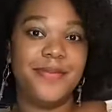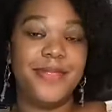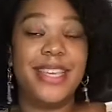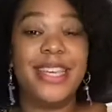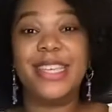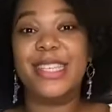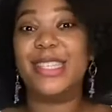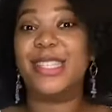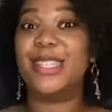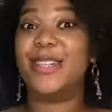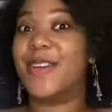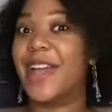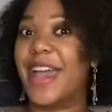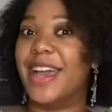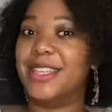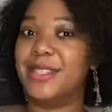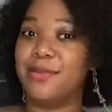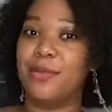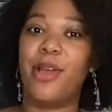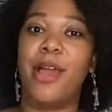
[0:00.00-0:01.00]
So as
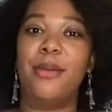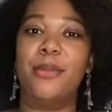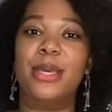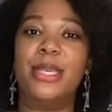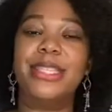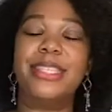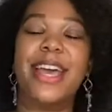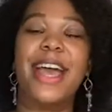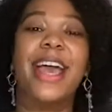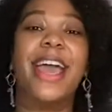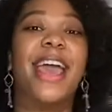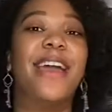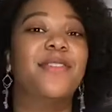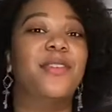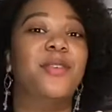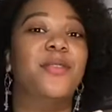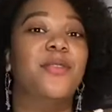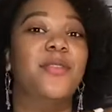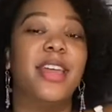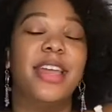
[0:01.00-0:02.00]
promised, I have a
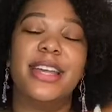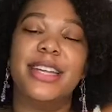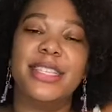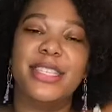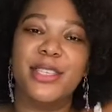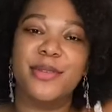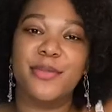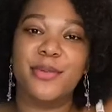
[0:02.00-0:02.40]
very simple